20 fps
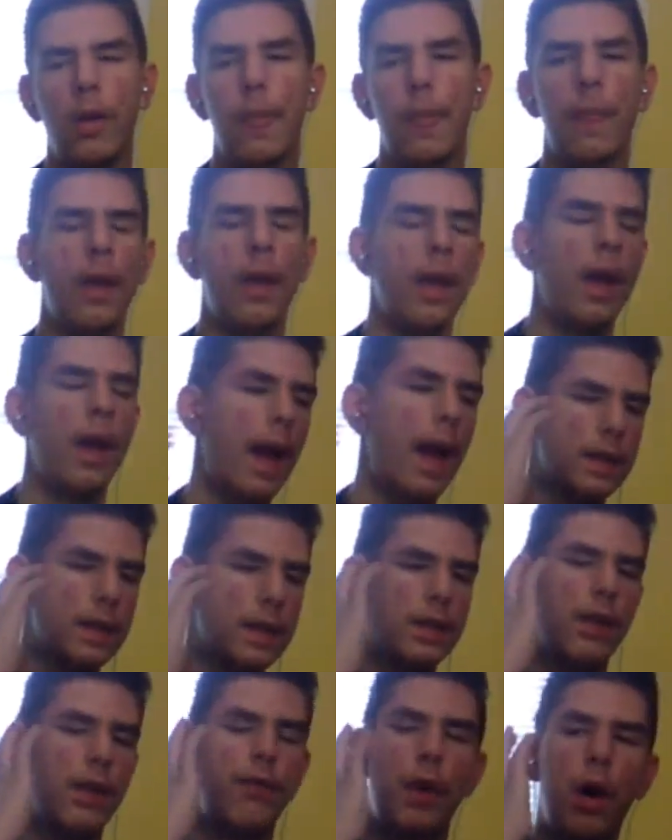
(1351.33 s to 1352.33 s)

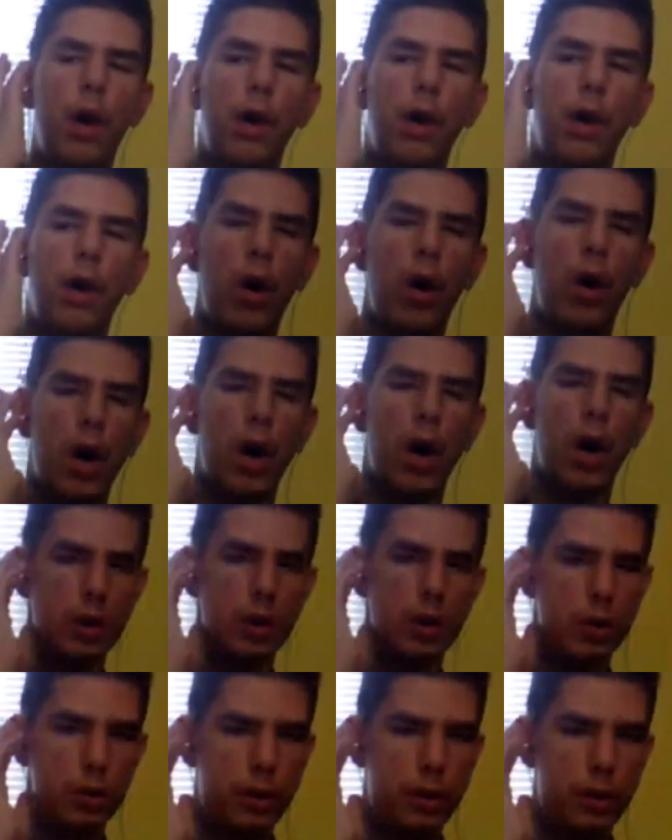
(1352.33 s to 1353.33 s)
XFL launched in
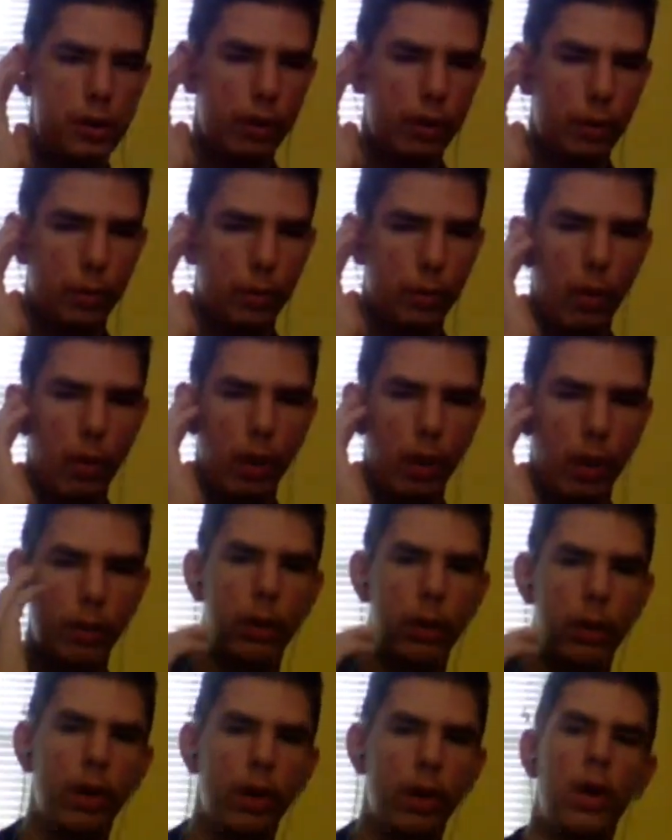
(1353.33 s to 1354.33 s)
2001
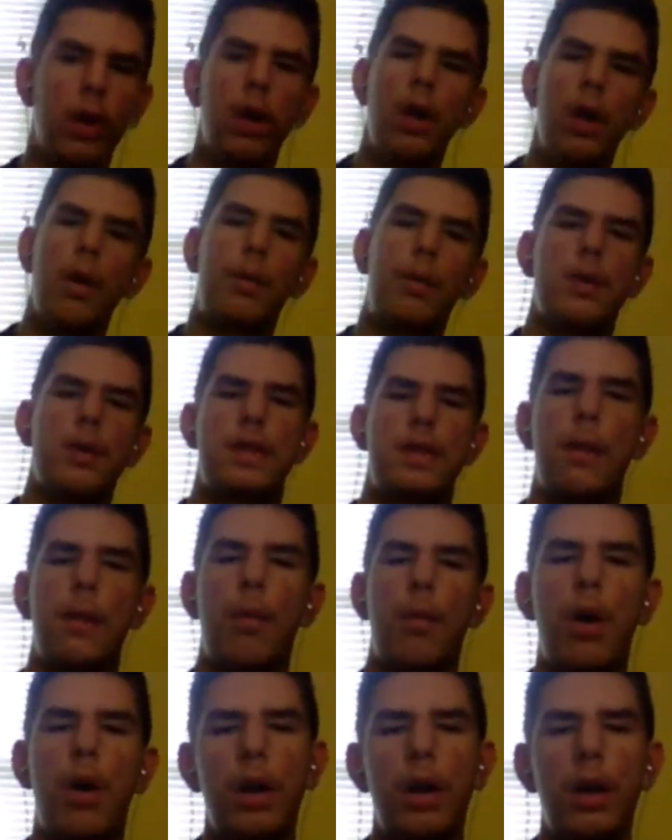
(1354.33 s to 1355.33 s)
because they
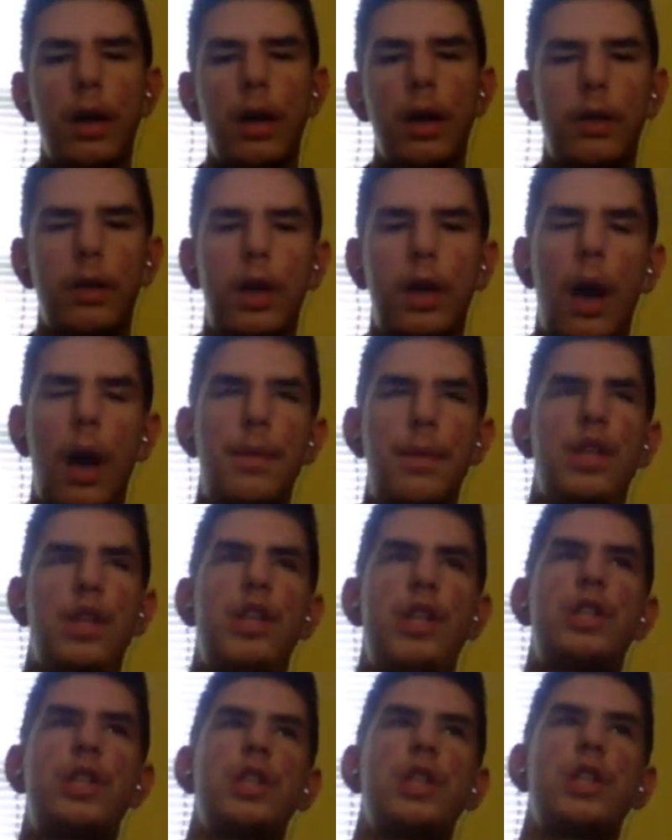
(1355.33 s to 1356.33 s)
wanted competition
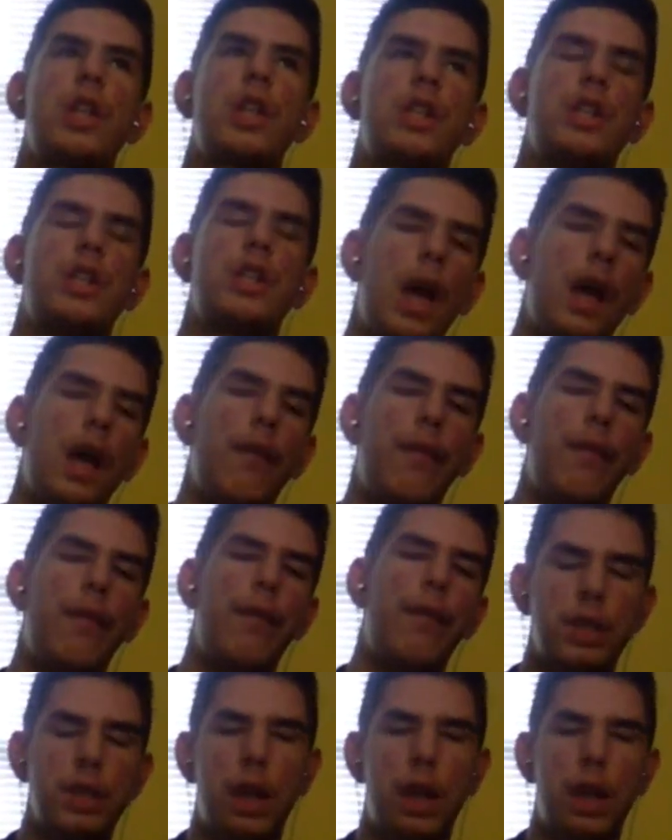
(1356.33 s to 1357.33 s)
against the NFL since
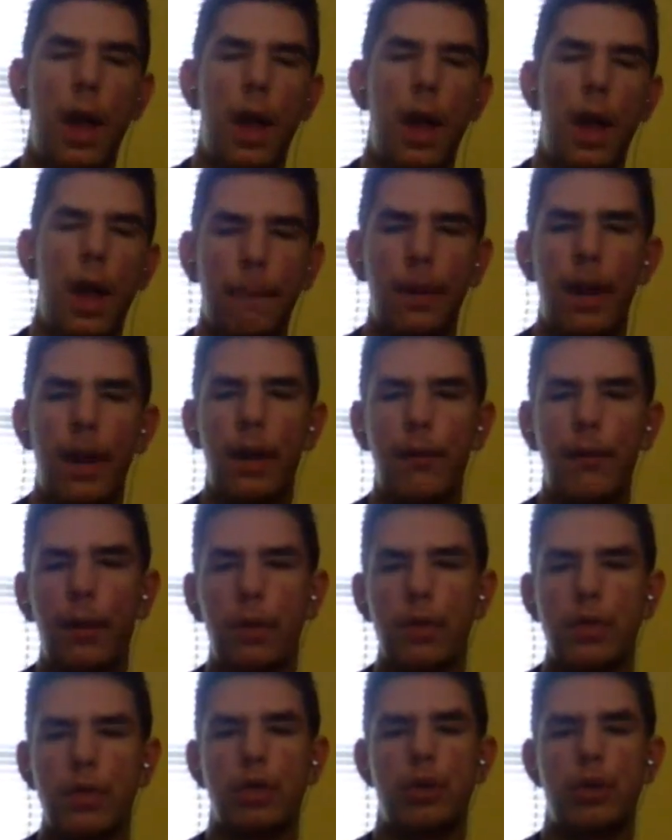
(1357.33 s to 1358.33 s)
the NFL was
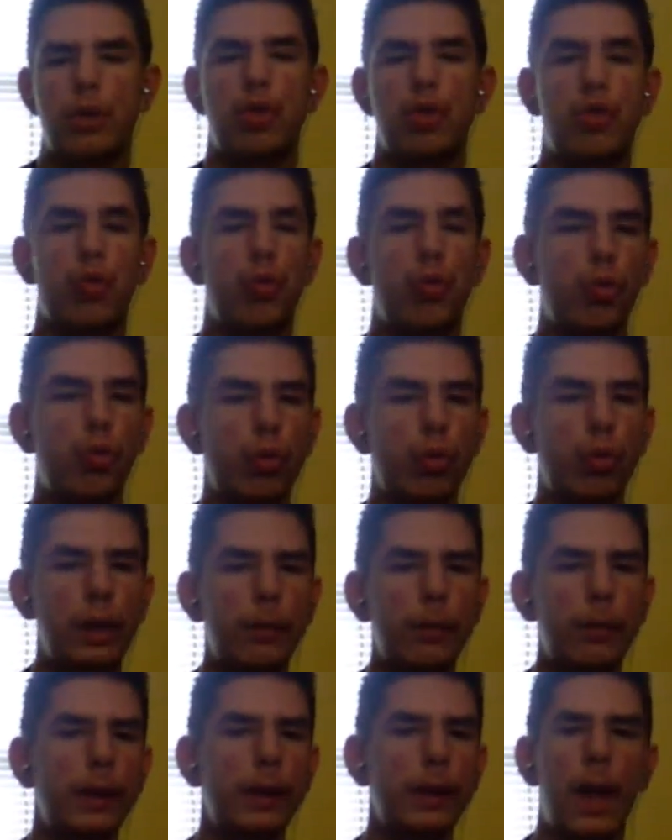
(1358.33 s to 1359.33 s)
extremely getting
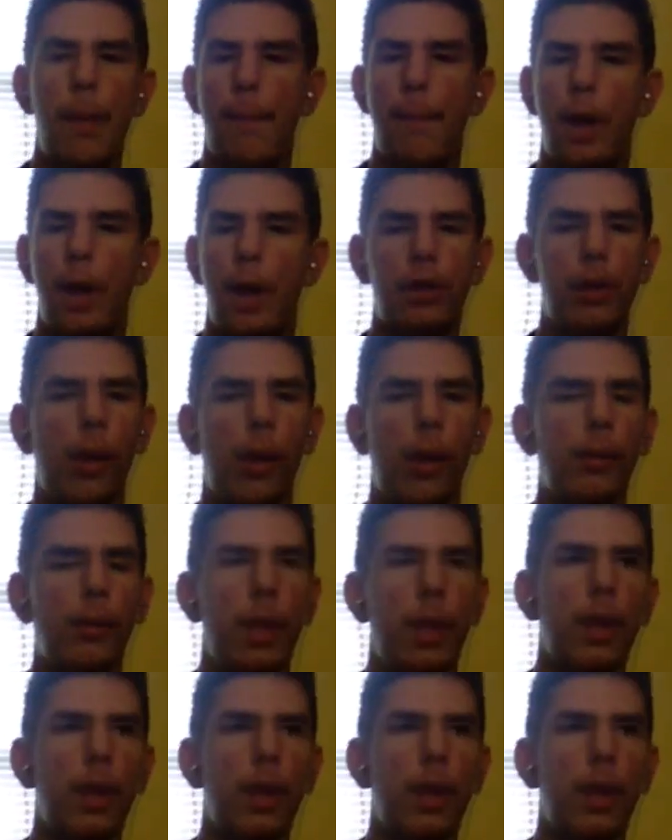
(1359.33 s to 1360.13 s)
picked up then.